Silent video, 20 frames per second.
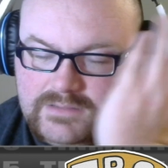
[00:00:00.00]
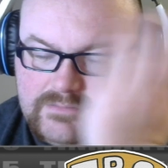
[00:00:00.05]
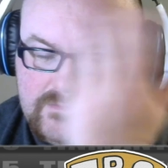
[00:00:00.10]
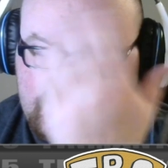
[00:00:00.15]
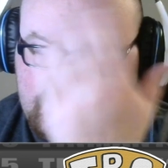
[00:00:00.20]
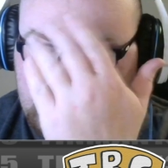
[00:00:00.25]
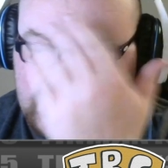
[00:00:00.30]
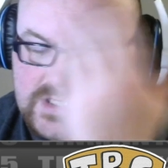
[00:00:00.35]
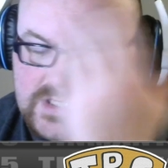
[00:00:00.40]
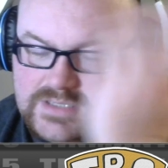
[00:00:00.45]

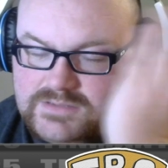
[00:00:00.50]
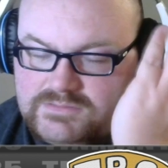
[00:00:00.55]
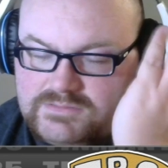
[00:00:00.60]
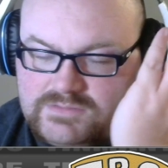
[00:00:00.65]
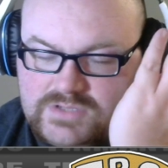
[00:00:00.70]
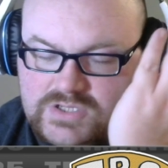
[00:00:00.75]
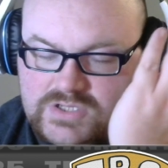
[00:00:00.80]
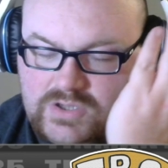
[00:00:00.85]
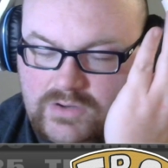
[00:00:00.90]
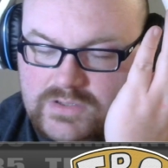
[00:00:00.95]
just
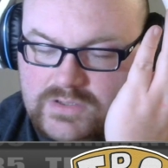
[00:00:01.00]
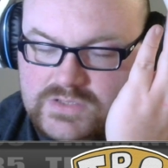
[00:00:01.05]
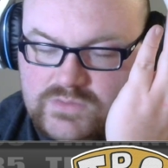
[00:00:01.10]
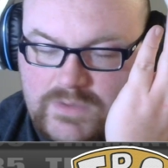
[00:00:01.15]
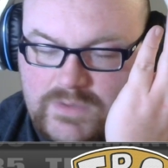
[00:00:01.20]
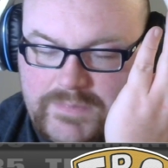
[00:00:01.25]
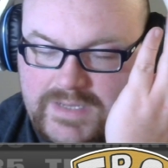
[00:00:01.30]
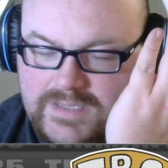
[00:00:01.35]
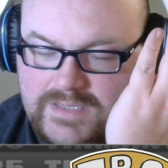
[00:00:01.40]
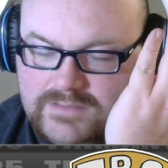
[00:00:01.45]
start
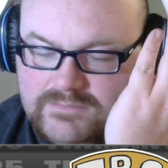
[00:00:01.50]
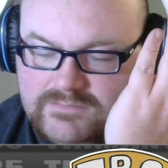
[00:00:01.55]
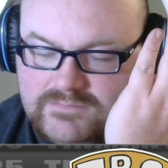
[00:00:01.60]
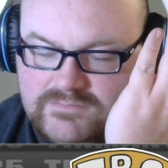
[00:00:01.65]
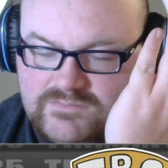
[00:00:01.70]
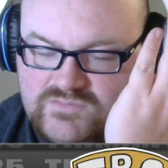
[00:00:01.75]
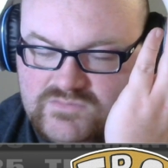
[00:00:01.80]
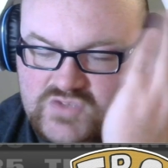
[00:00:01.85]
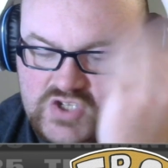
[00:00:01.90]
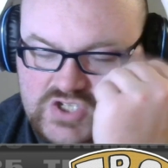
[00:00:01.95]
swimming.
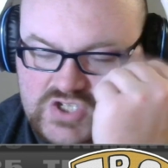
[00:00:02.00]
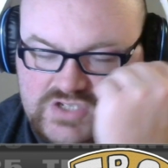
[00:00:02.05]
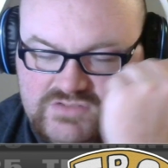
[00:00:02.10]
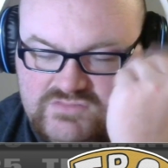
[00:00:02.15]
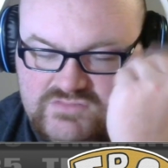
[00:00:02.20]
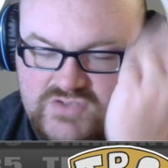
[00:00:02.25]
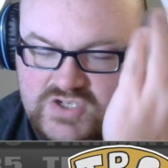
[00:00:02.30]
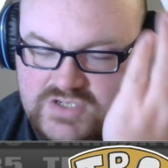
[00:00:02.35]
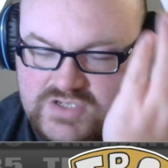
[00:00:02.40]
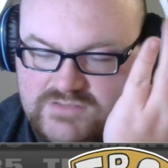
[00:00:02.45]
Just
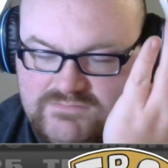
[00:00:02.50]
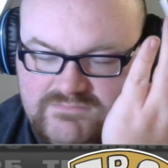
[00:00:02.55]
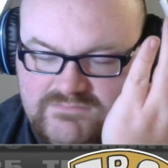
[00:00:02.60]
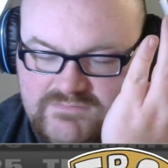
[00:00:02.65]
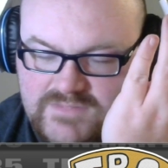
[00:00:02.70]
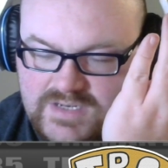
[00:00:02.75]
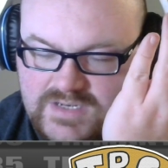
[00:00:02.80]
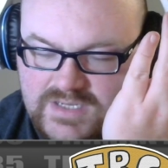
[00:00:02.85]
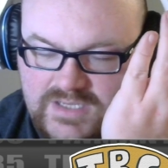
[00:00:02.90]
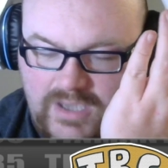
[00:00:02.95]

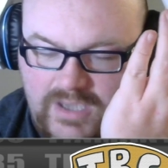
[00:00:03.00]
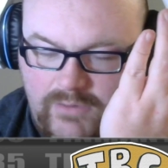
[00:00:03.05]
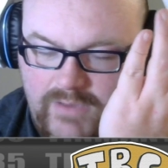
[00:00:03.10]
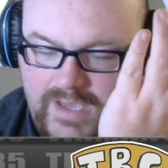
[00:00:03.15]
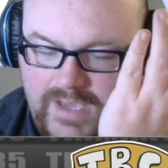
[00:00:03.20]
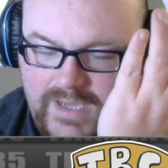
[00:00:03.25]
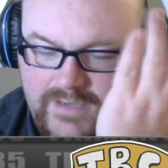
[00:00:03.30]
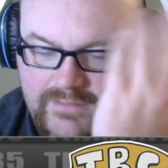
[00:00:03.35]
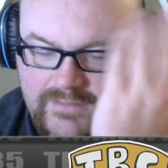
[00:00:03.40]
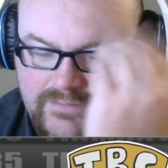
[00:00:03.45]
go
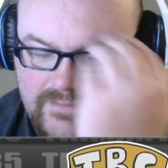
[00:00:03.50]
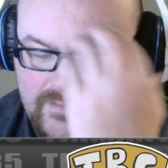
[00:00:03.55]
ahead.